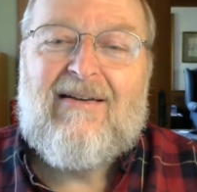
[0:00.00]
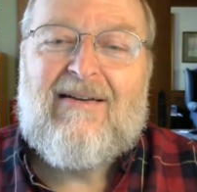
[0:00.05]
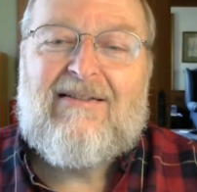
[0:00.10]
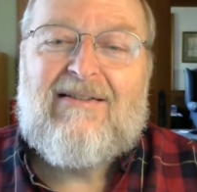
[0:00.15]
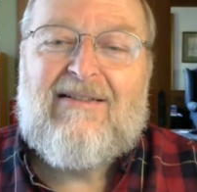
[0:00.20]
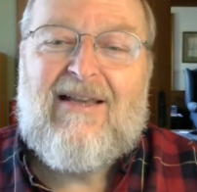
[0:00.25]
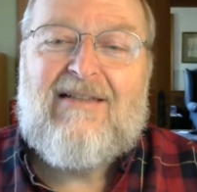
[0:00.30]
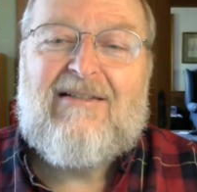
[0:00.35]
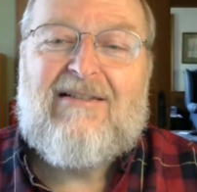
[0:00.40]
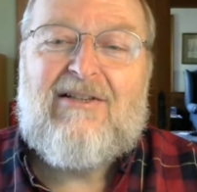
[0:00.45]
it
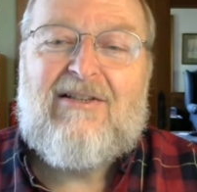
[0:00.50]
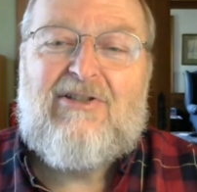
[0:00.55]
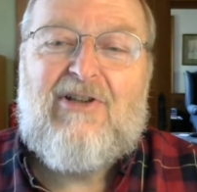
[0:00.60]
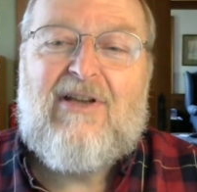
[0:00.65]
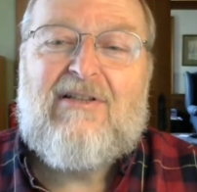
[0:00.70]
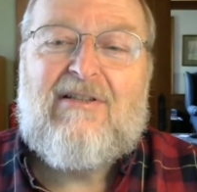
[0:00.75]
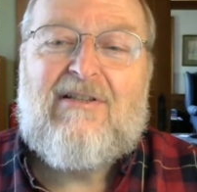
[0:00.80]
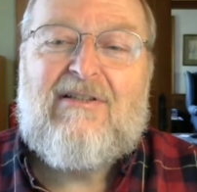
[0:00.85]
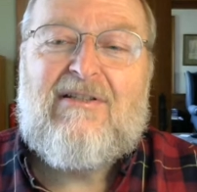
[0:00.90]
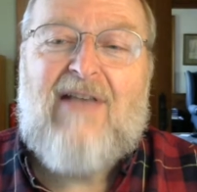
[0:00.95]
says that
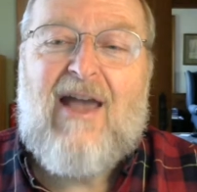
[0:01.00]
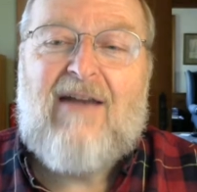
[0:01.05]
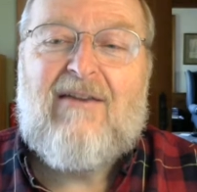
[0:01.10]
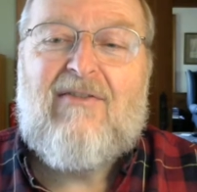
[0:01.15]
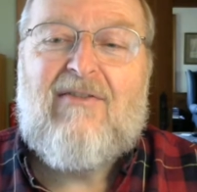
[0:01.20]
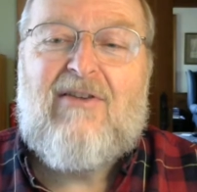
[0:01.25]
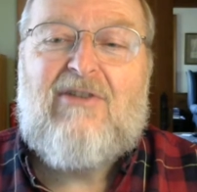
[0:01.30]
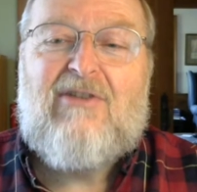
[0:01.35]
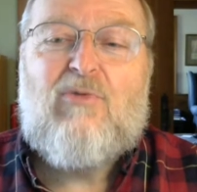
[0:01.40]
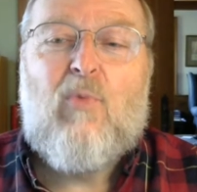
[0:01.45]
Jesus added
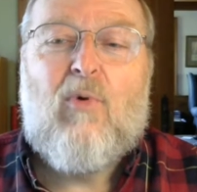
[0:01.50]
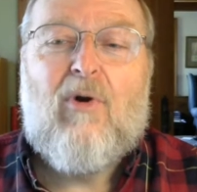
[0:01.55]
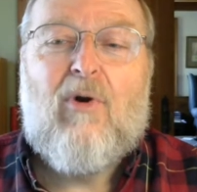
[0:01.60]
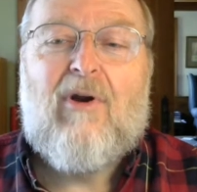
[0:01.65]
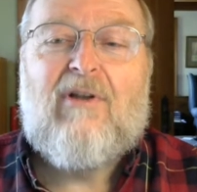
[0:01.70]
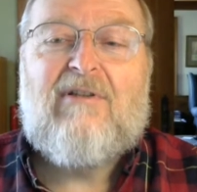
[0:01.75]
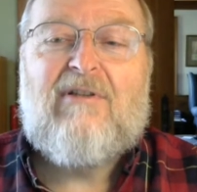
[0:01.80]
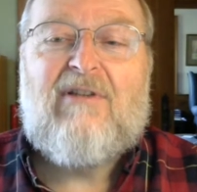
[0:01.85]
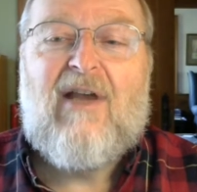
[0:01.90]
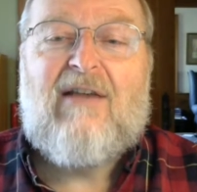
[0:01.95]
these
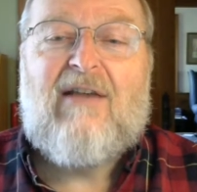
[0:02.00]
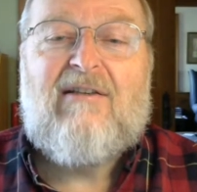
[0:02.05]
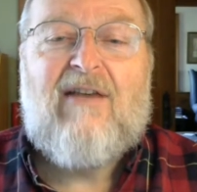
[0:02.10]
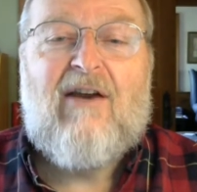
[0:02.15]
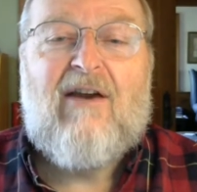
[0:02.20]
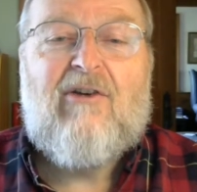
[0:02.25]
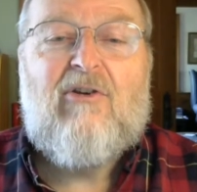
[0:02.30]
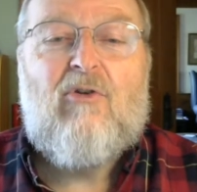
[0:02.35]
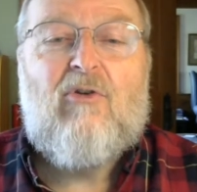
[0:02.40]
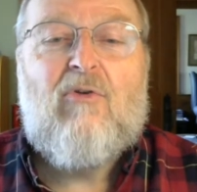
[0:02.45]
words I
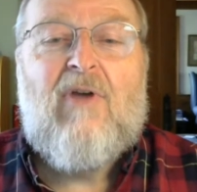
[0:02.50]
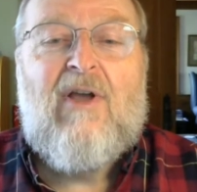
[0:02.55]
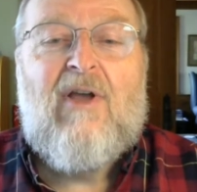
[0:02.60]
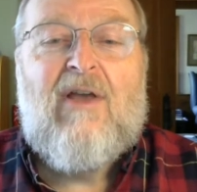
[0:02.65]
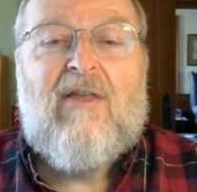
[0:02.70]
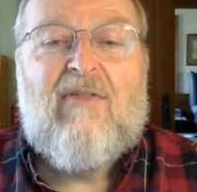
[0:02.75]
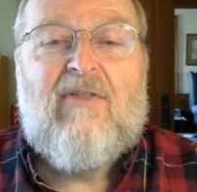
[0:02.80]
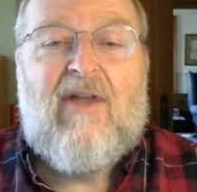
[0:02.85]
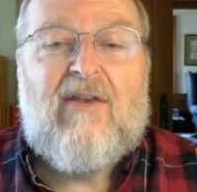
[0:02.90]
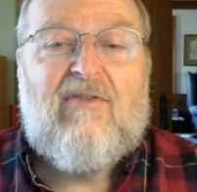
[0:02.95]
tell you
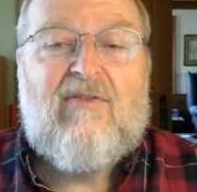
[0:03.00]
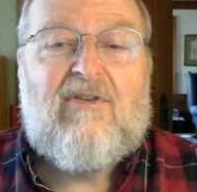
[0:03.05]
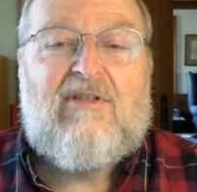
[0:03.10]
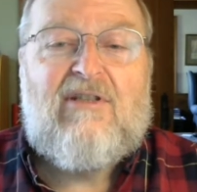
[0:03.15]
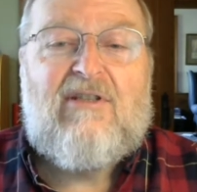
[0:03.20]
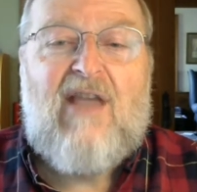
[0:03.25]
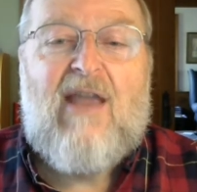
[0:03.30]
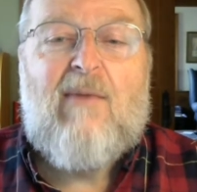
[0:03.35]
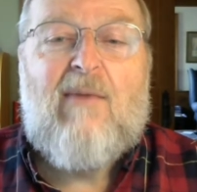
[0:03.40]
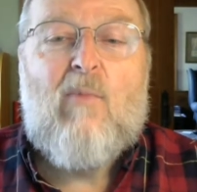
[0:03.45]
that in the
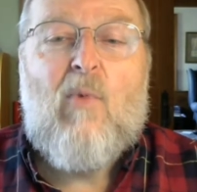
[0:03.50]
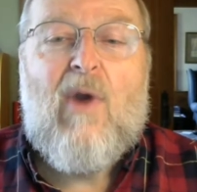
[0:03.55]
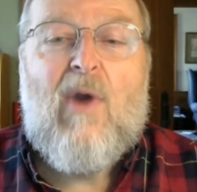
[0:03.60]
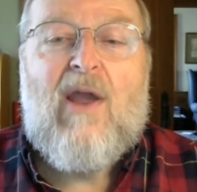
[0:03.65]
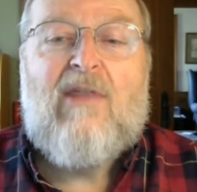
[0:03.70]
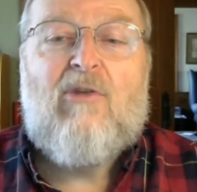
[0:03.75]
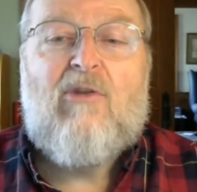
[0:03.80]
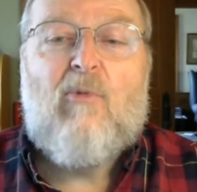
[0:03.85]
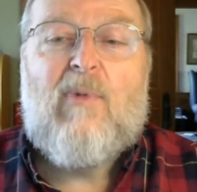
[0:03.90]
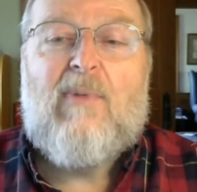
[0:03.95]
same
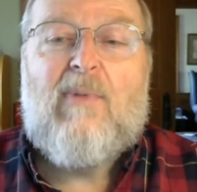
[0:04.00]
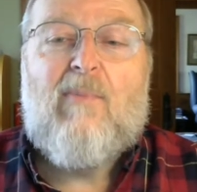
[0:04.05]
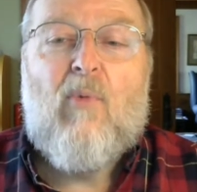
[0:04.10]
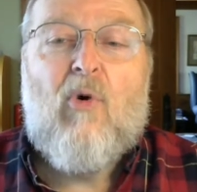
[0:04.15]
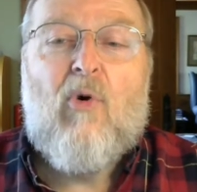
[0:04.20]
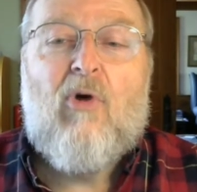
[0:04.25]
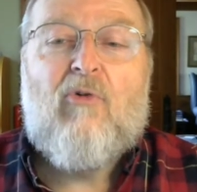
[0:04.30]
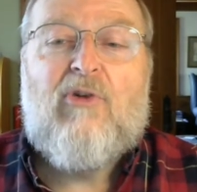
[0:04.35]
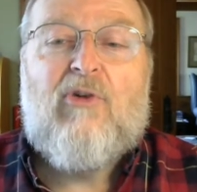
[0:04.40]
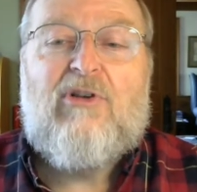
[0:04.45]
way there will be
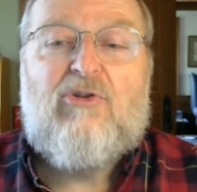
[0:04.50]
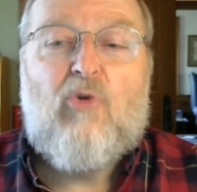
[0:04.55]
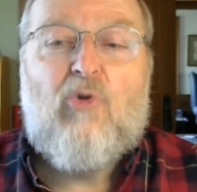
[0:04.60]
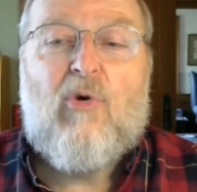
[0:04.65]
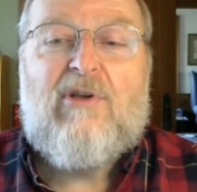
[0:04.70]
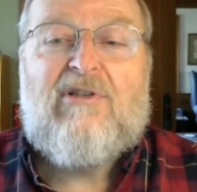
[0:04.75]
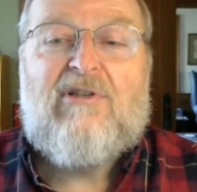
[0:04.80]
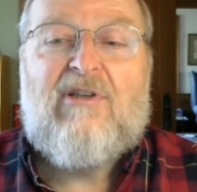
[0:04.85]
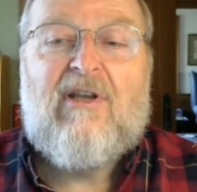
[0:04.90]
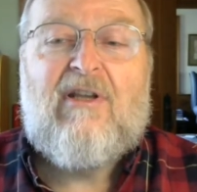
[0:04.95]
more
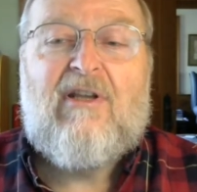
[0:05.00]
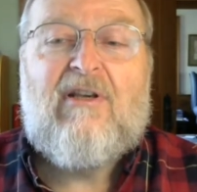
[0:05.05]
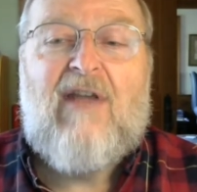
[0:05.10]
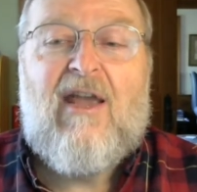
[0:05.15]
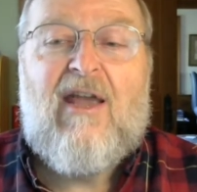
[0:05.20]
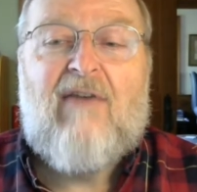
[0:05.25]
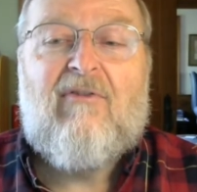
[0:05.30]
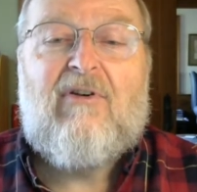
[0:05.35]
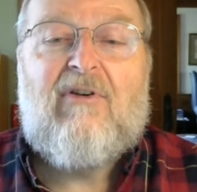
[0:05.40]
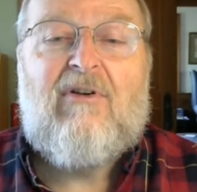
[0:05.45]
rejoicing in
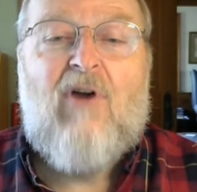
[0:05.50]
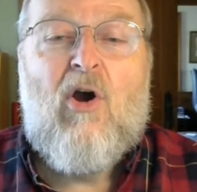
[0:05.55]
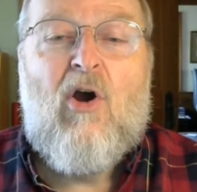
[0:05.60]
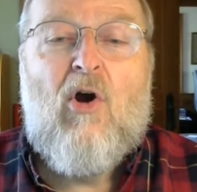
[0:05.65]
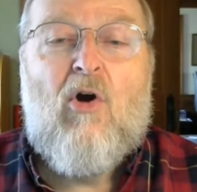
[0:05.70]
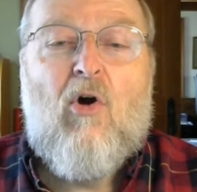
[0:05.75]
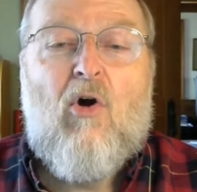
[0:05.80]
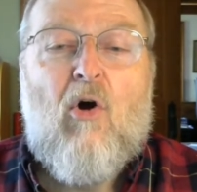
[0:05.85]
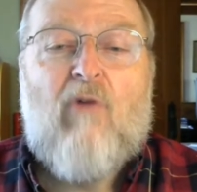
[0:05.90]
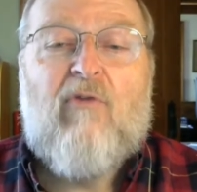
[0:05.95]
heaven
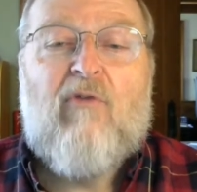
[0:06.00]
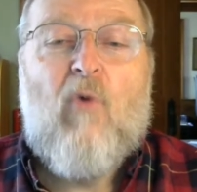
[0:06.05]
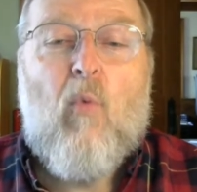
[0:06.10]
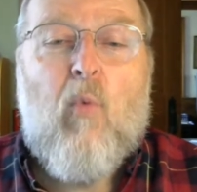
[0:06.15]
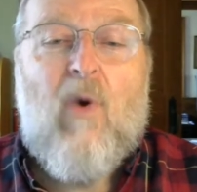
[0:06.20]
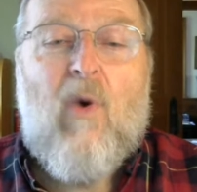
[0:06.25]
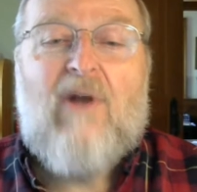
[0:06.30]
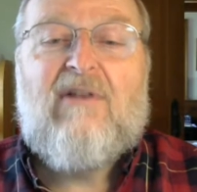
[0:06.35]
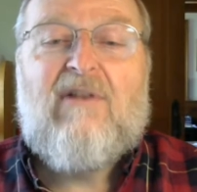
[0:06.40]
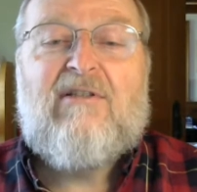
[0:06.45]
over
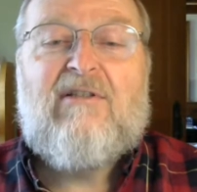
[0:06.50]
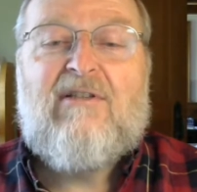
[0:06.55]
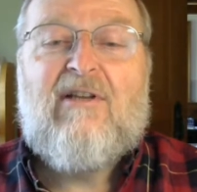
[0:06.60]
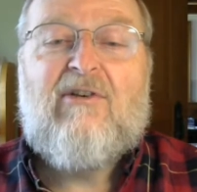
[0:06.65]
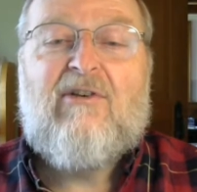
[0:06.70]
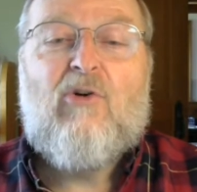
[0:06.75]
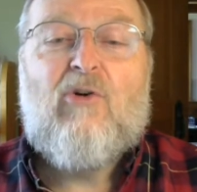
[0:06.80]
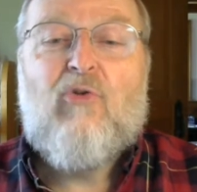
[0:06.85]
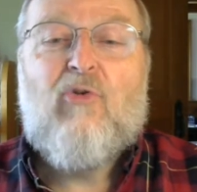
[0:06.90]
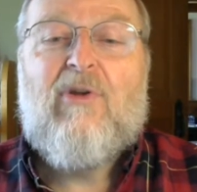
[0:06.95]
one
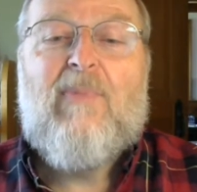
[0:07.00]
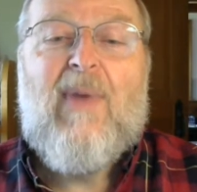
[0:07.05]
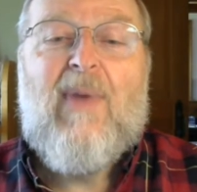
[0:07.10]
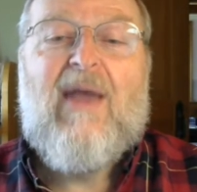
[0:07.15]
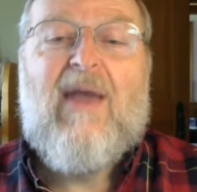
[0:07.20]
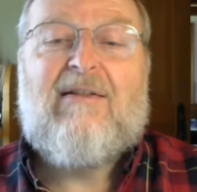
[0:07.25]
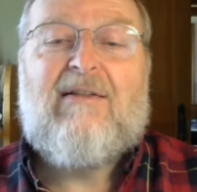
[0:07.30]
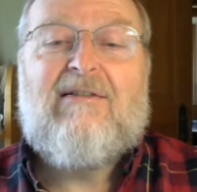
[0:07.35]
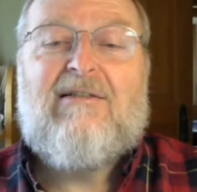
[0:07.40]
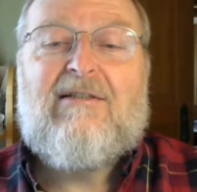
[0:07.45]
sinner who
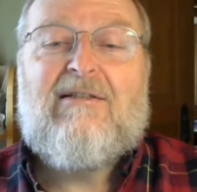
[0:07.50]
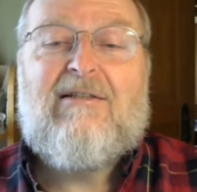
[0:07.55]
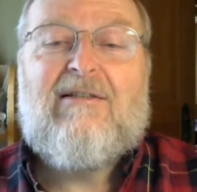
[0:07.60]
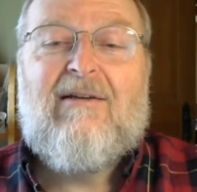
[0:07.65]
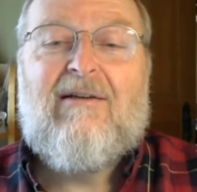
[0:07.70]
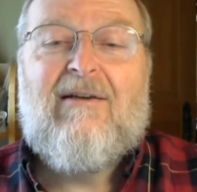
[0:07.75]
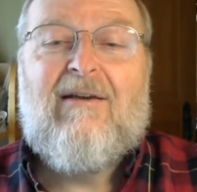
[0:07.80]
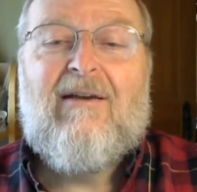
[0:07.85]
repents